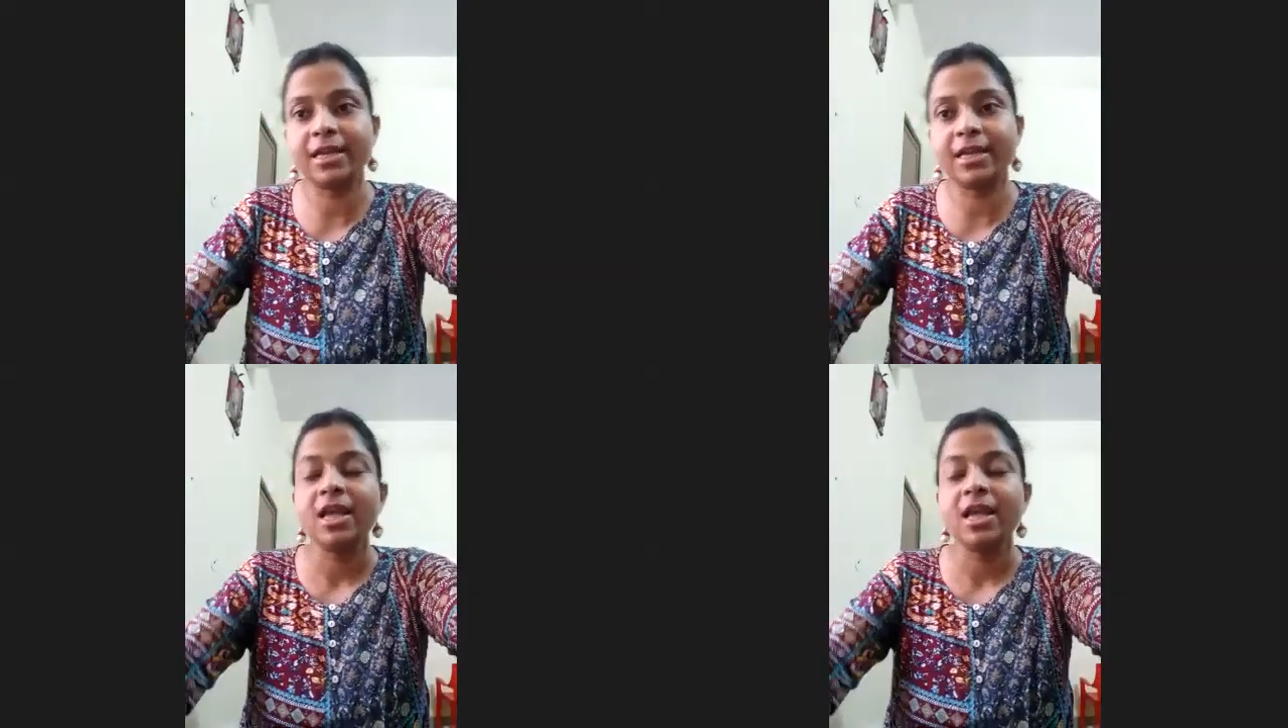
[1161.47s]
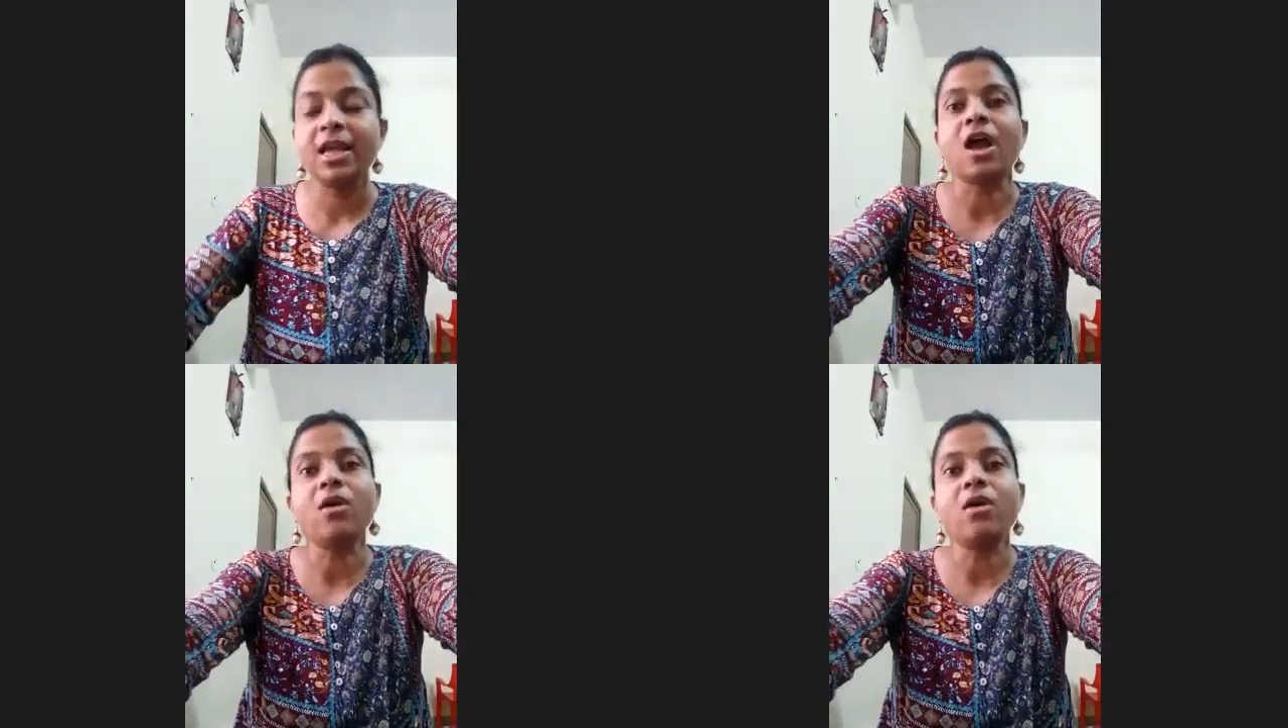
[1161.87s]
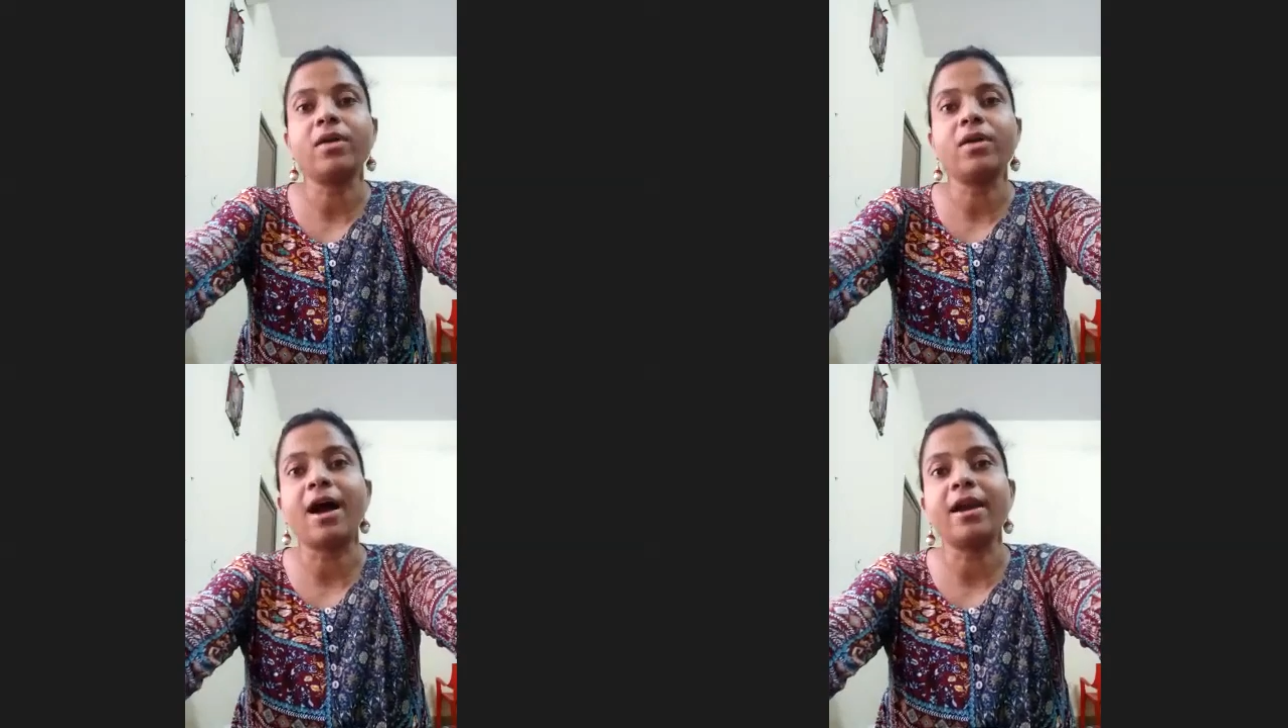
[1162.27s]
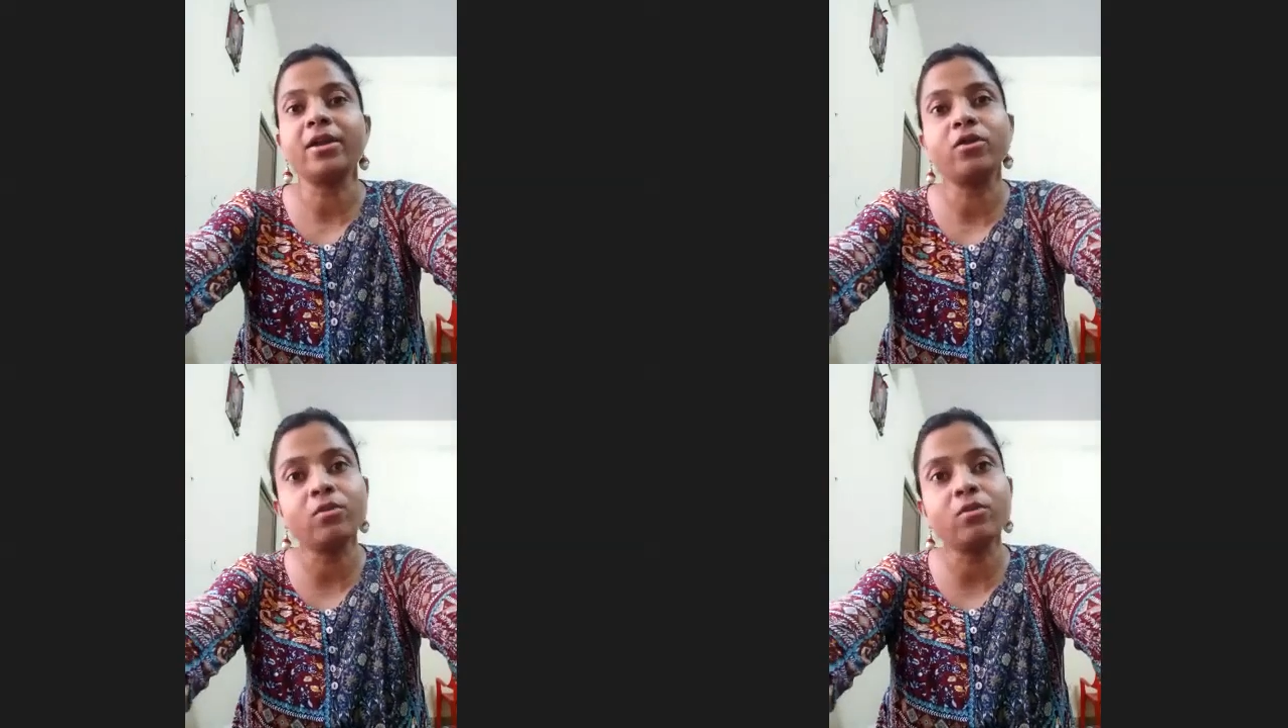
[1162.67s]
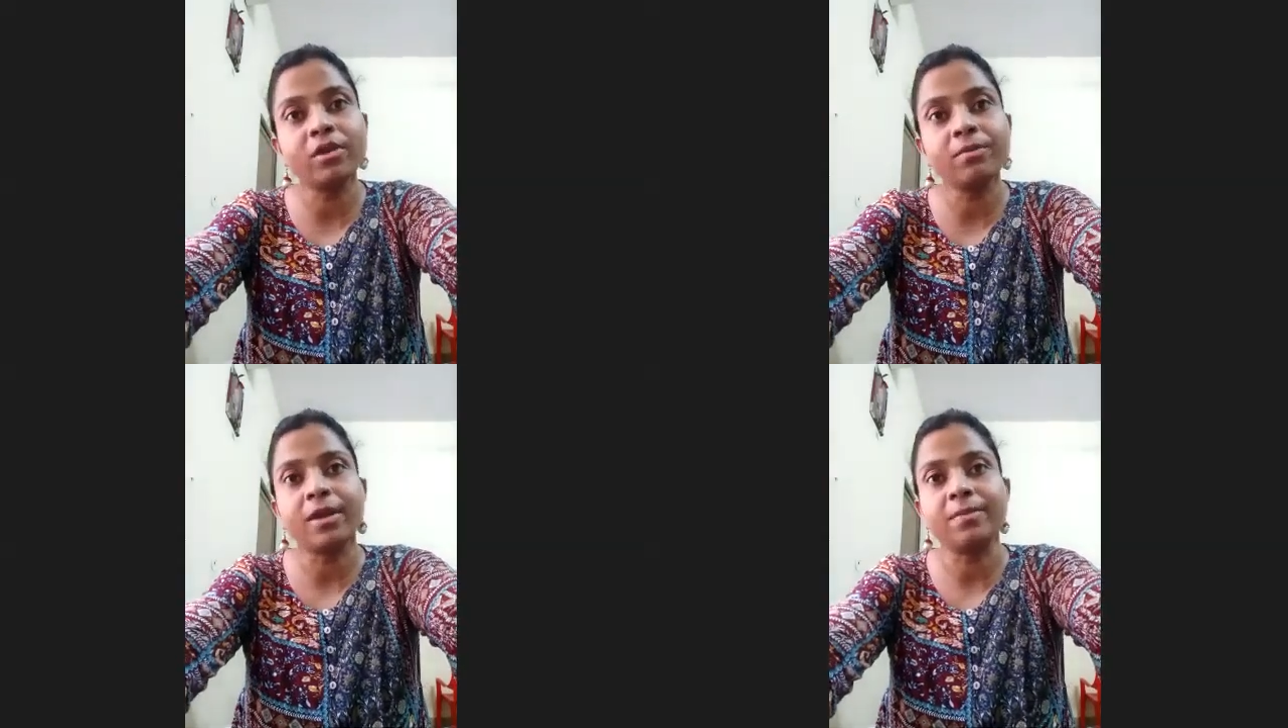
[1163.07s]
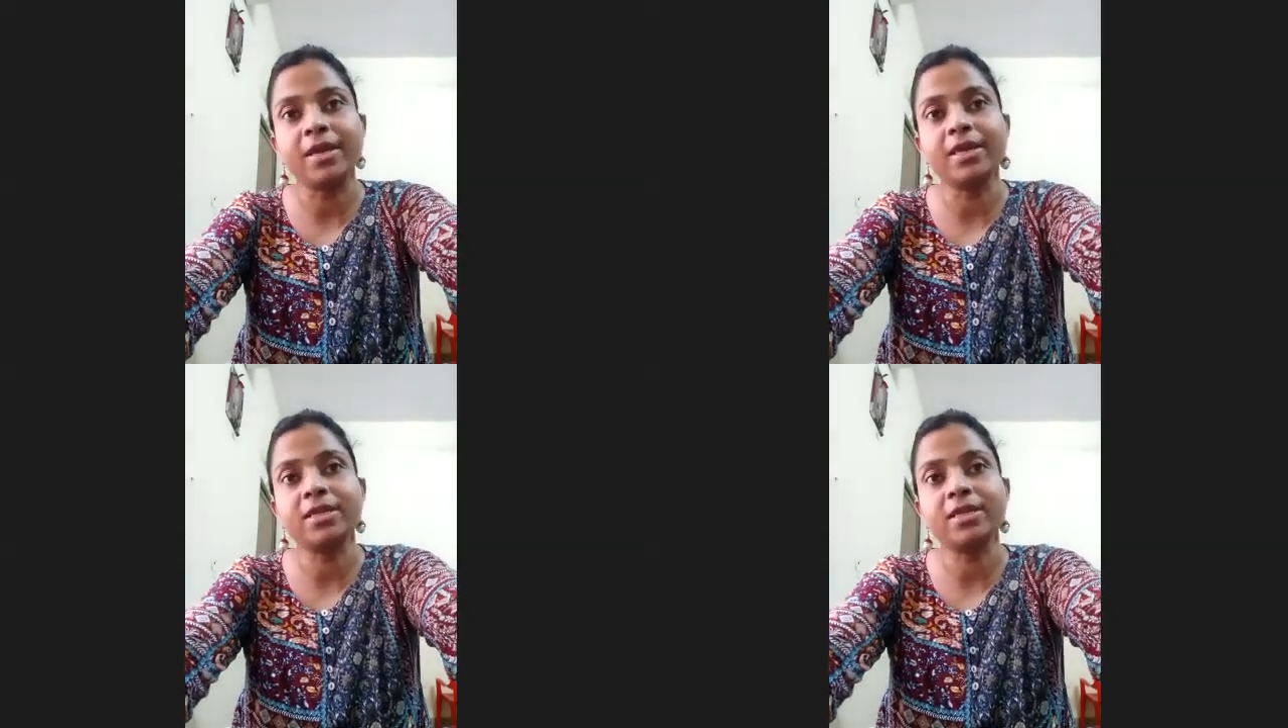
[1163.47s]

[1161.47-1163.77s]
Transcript: Now regarding human babies,